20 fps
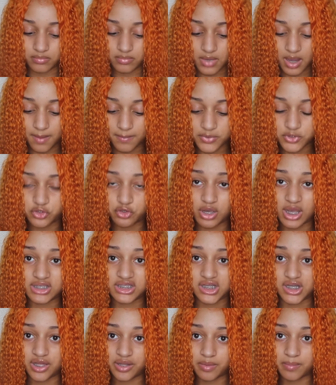I'm going to show you
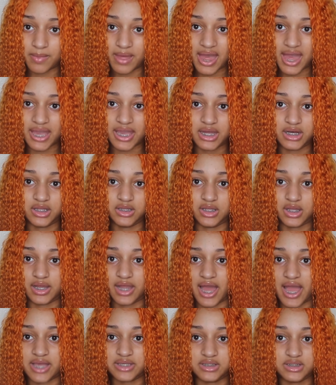guys another bag. And then the
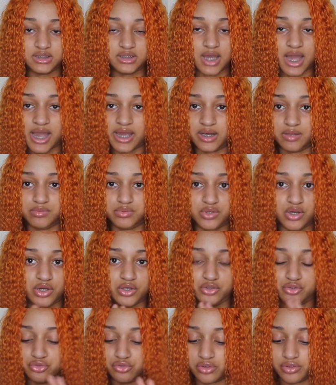last items
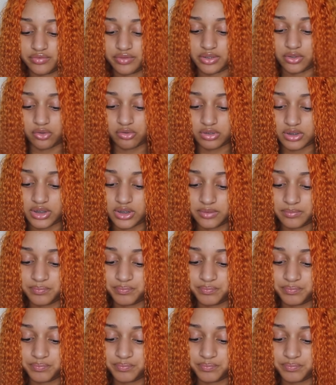are jewelry only.